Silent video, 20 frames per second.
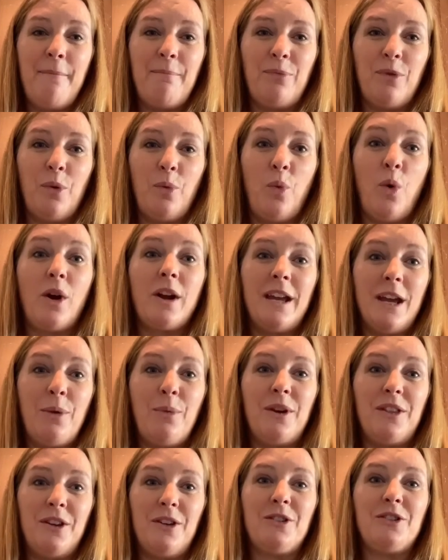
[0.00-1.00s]
working
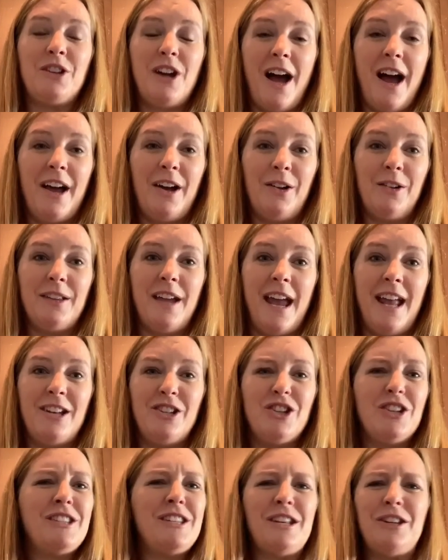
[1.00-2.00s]
with your child and
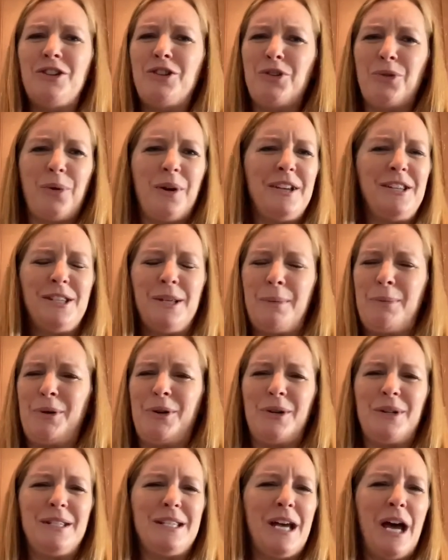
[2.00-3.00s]
just enjoy some
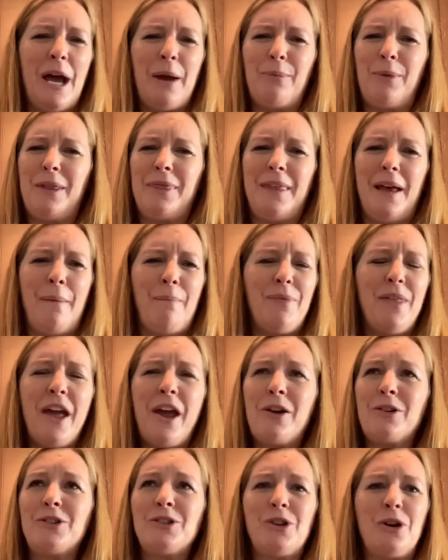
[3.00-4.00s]
good time with them. They
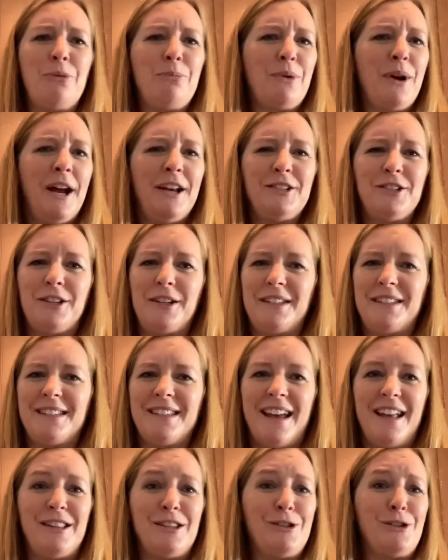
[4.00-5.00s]
are so precious
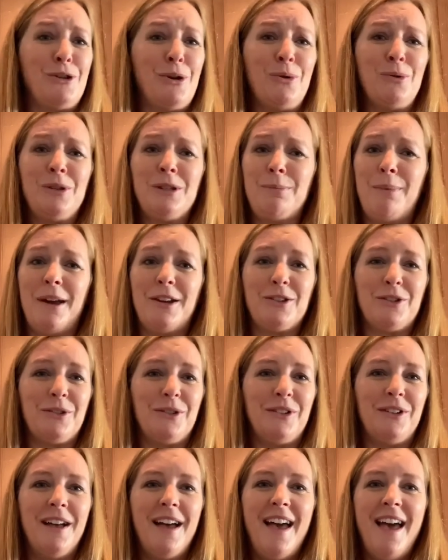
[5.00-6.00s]
and so
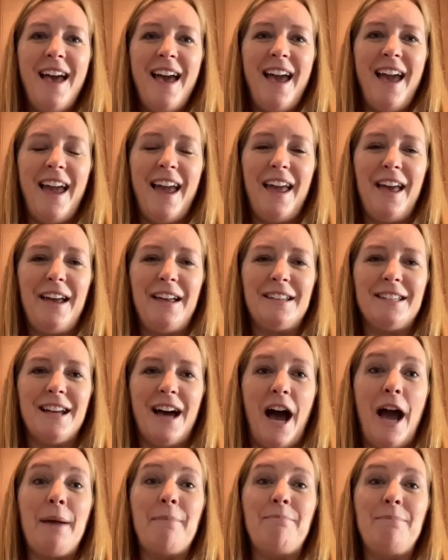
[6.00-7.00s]
special, and
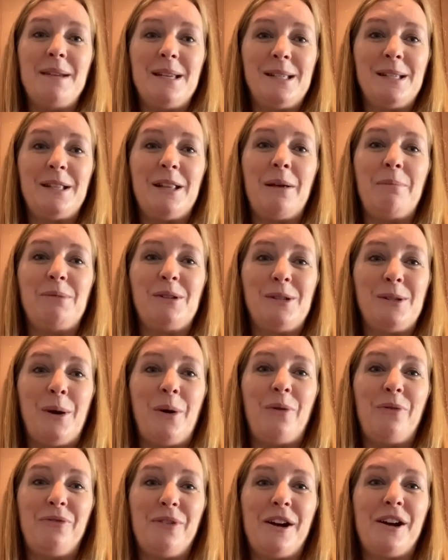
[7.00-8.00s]
I miss them
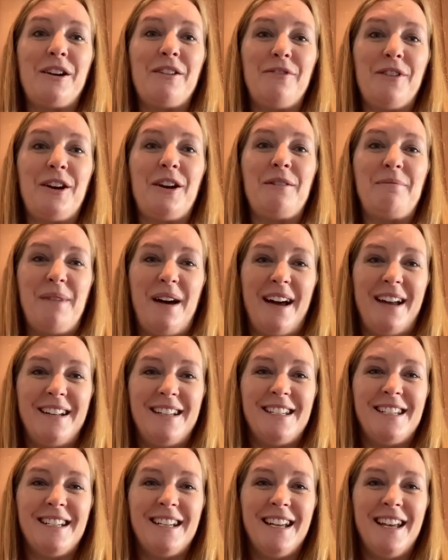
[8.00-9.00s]
so very, very
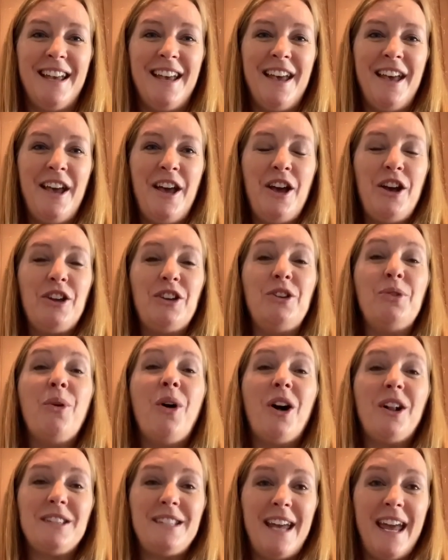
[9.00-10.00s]
much. You
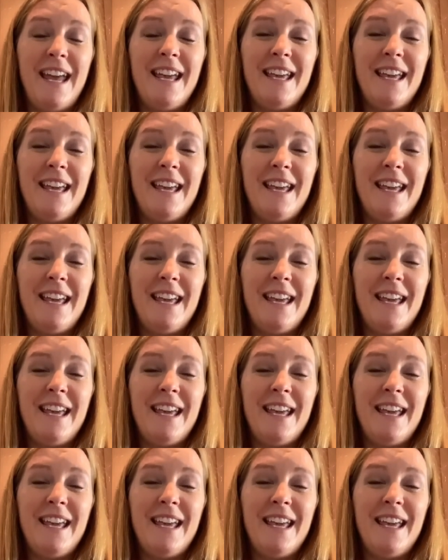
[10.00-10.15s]
all take